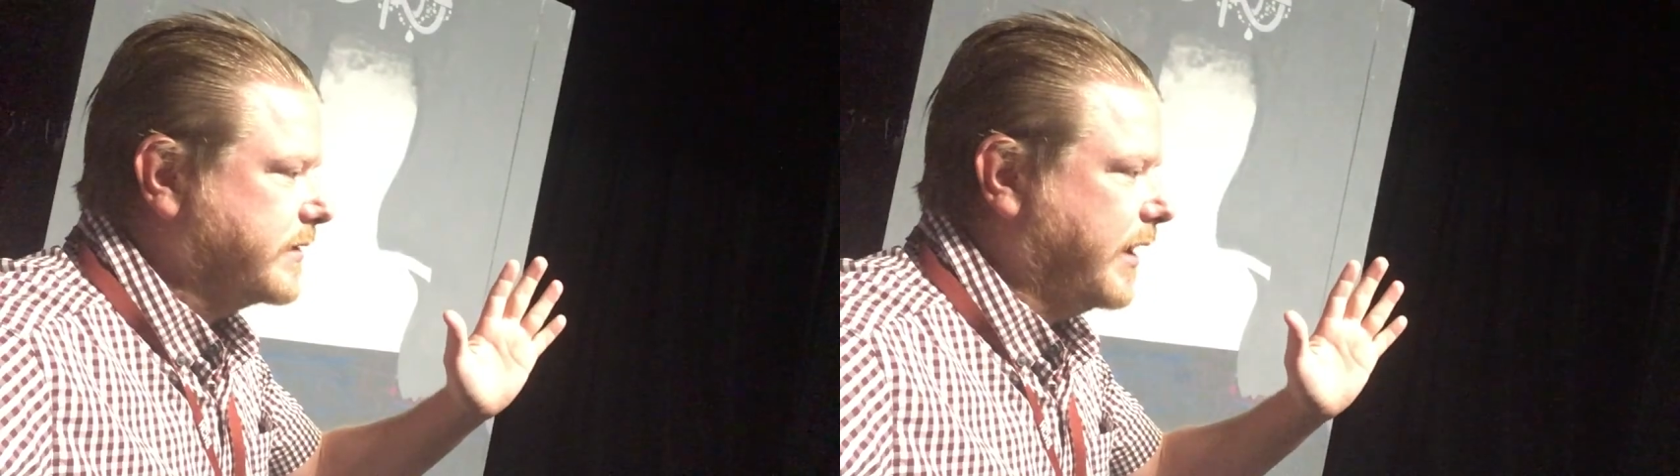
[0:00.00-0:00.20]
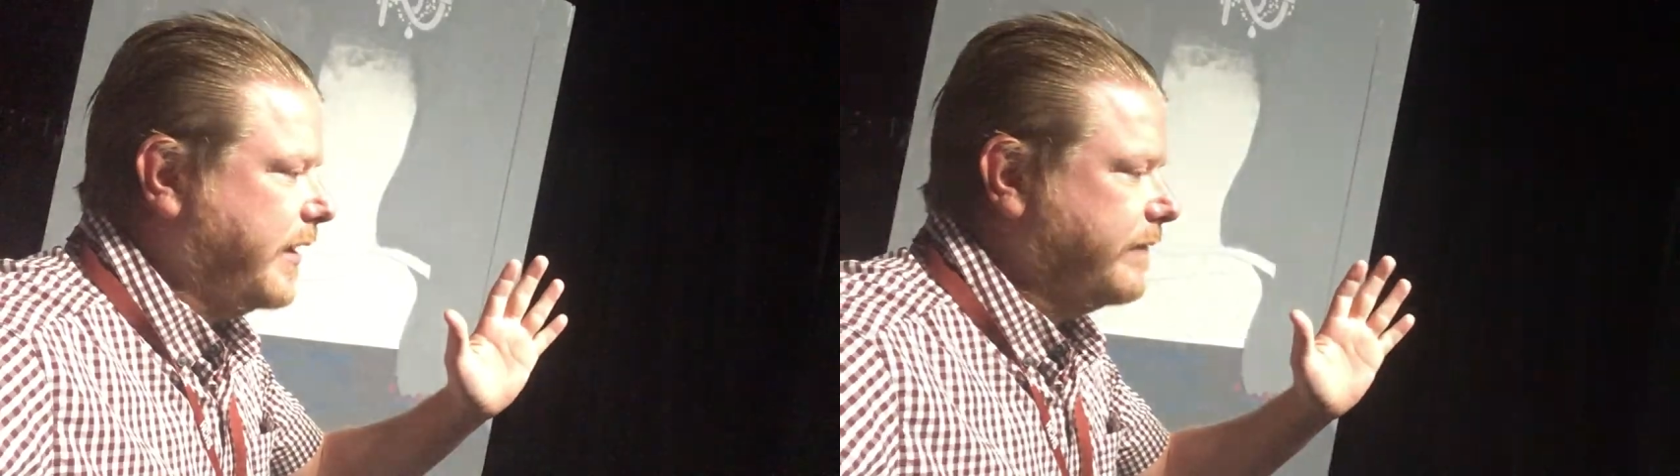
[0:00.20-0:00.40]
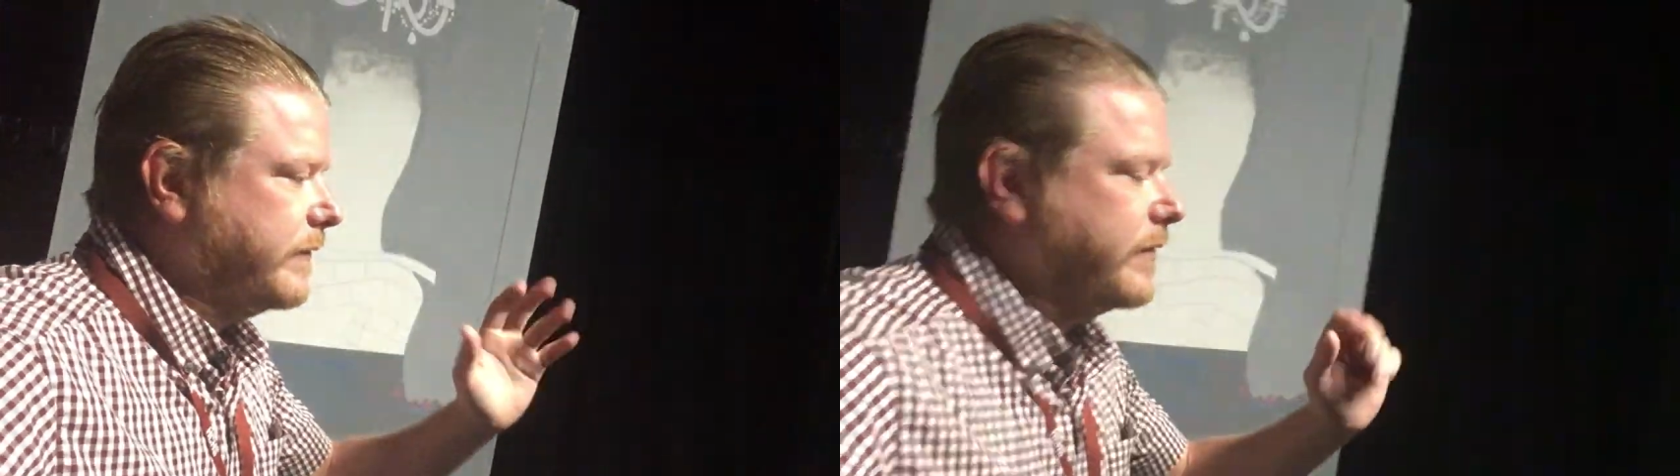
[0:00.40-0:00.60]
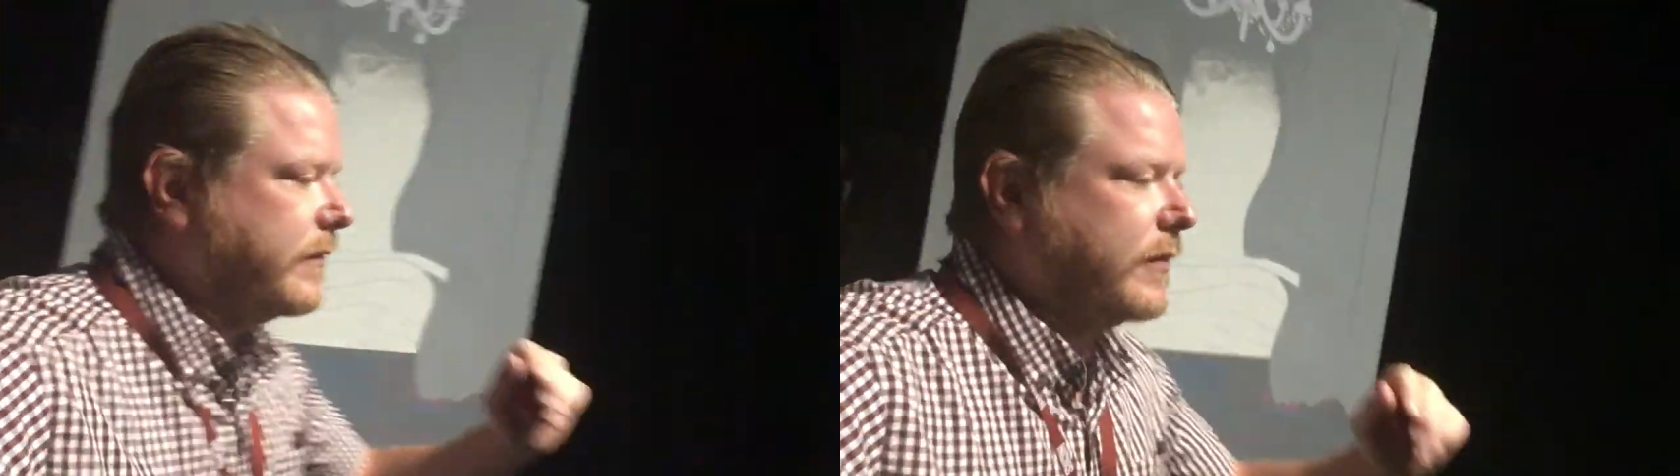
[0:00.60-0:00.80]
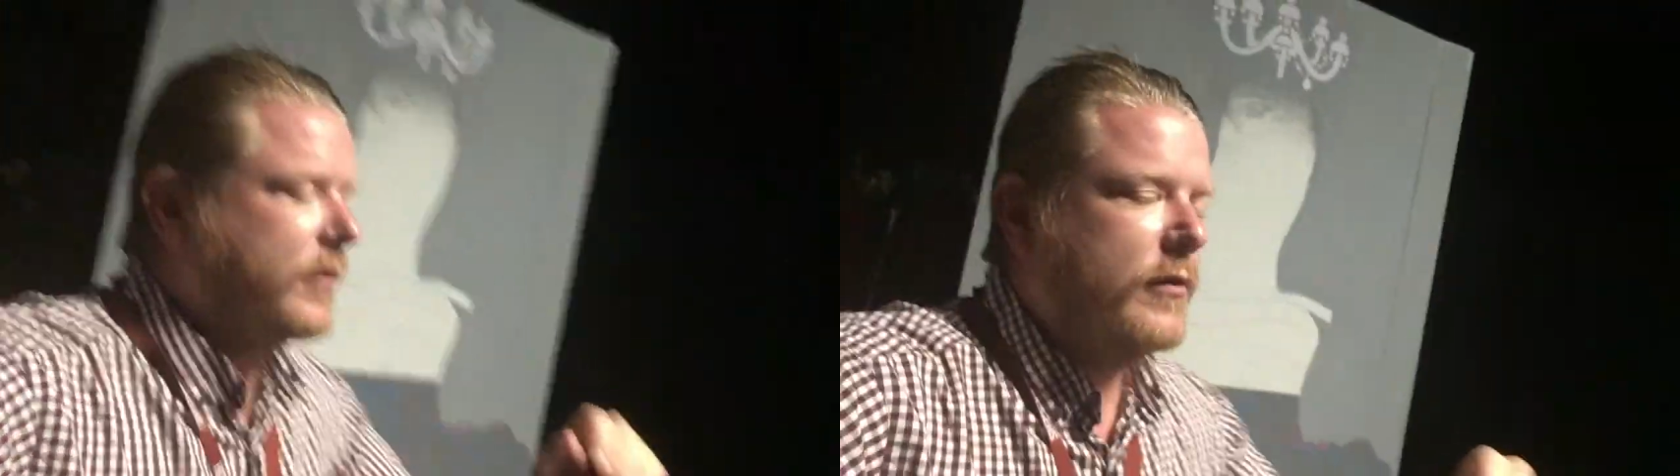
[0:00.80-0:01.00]
left
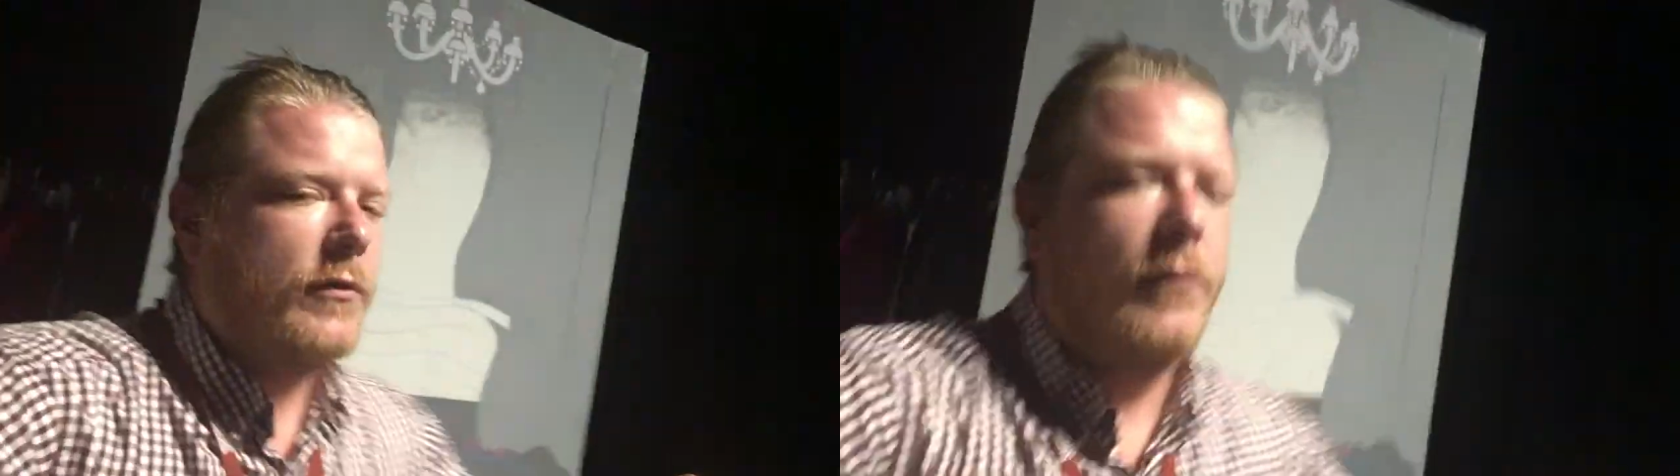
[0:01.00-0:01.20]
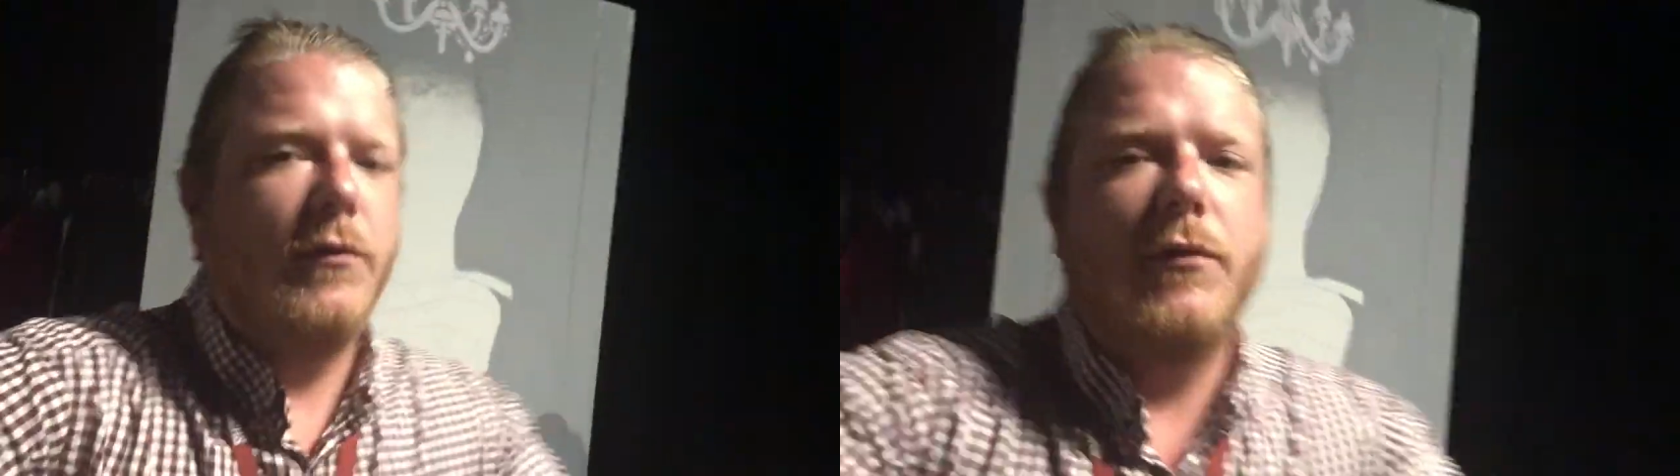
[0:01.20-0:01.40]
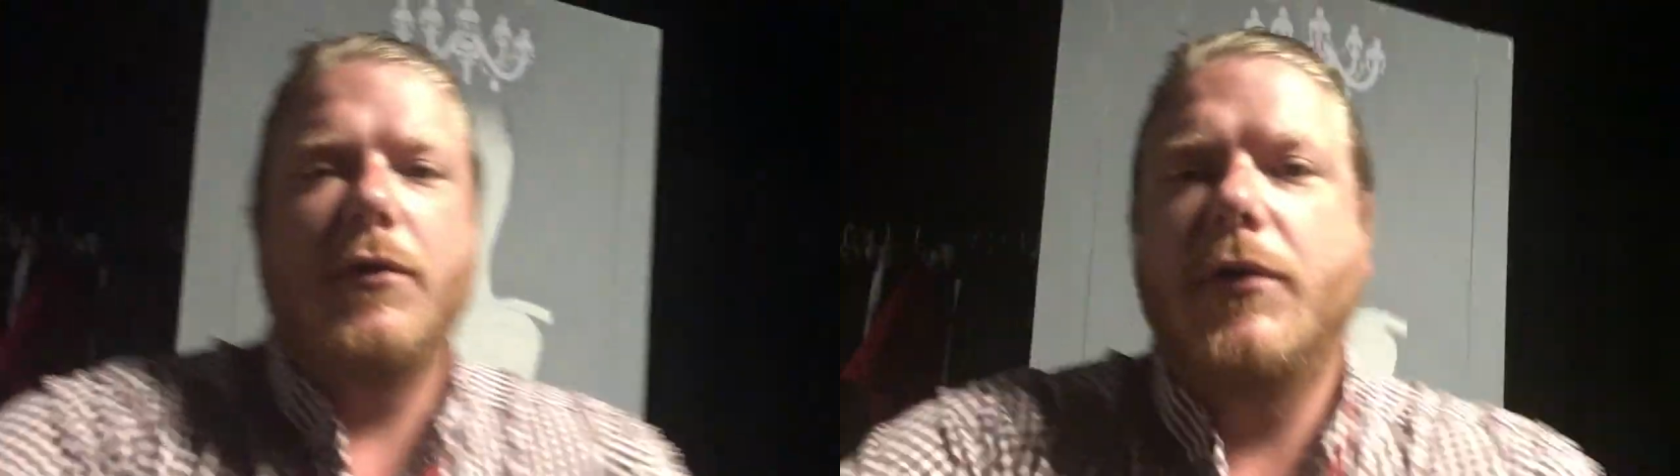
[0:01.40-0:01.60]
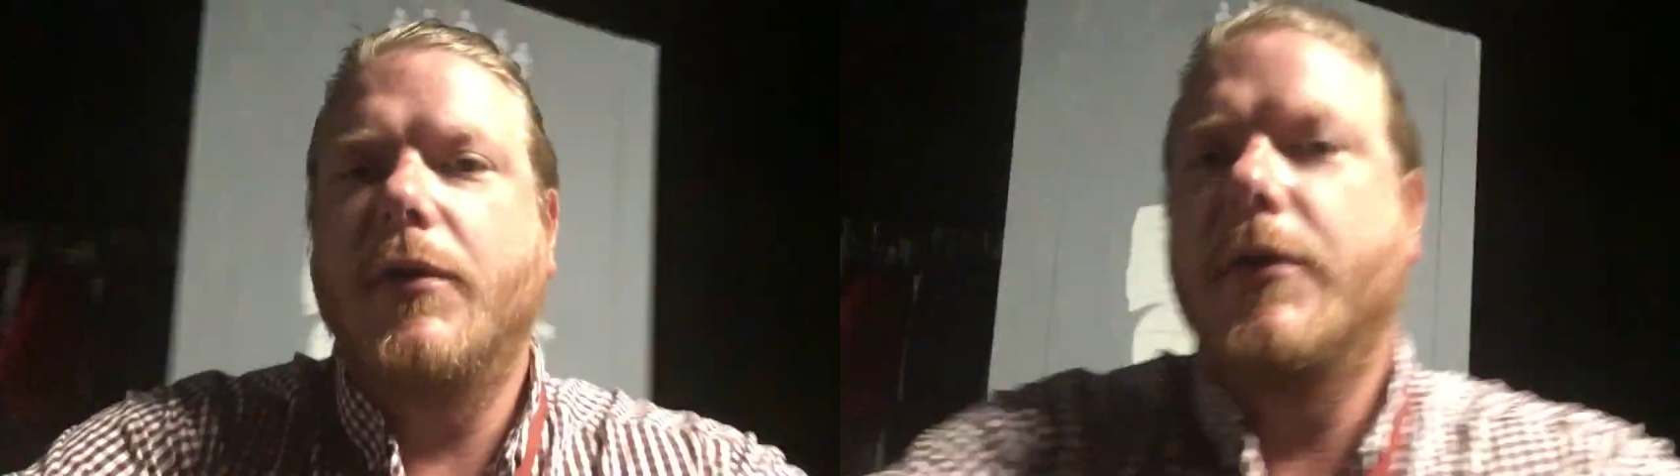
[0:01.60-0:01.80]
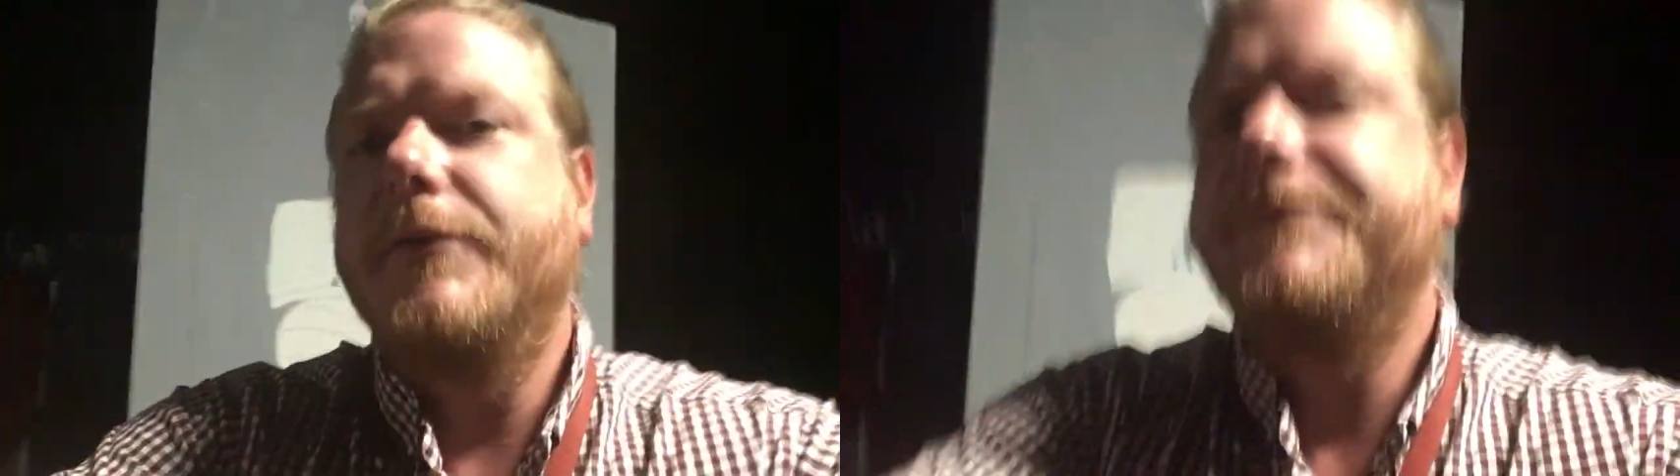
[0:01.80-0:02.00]
or